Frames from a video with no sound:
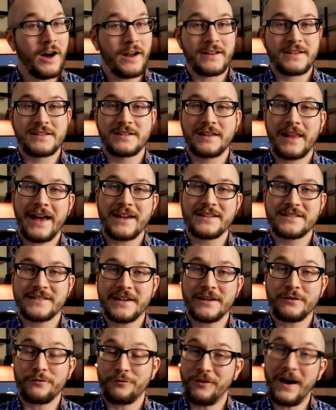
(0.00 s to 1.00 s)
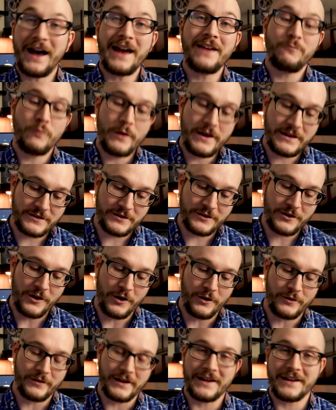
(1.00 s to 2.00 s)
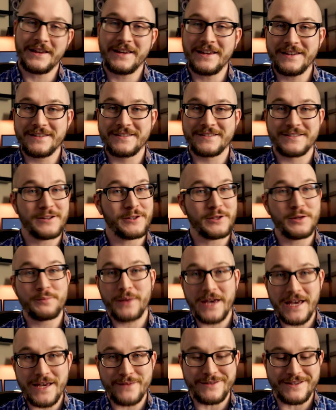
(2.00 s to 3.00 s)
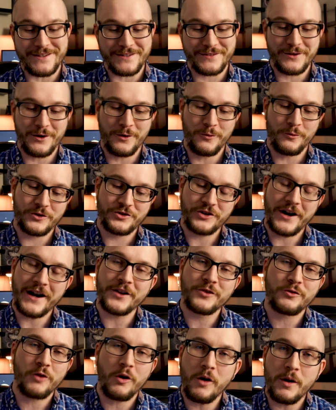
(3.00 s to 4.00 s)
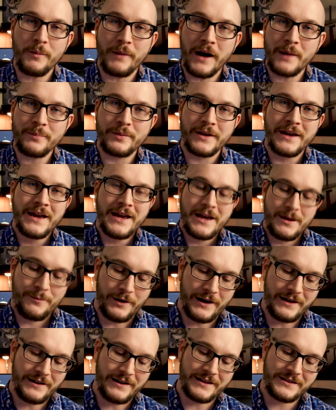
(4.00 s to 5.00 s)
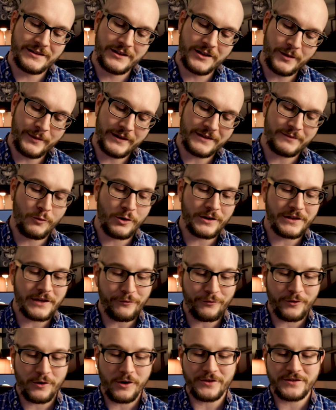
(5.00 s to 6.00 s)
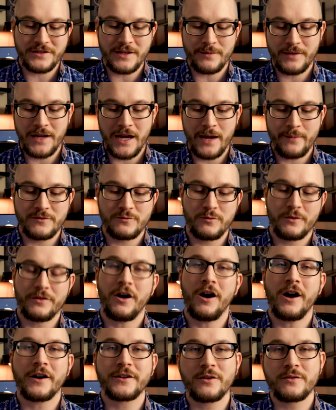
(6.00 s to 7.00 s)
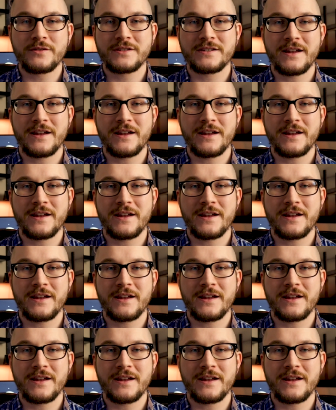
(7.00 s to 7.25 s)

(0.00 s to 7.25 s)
Onyx last ate 5 weeks ago, and he's still a baby, so we're trying to grow him up, but it's a little bit more difficult sometimes with hognose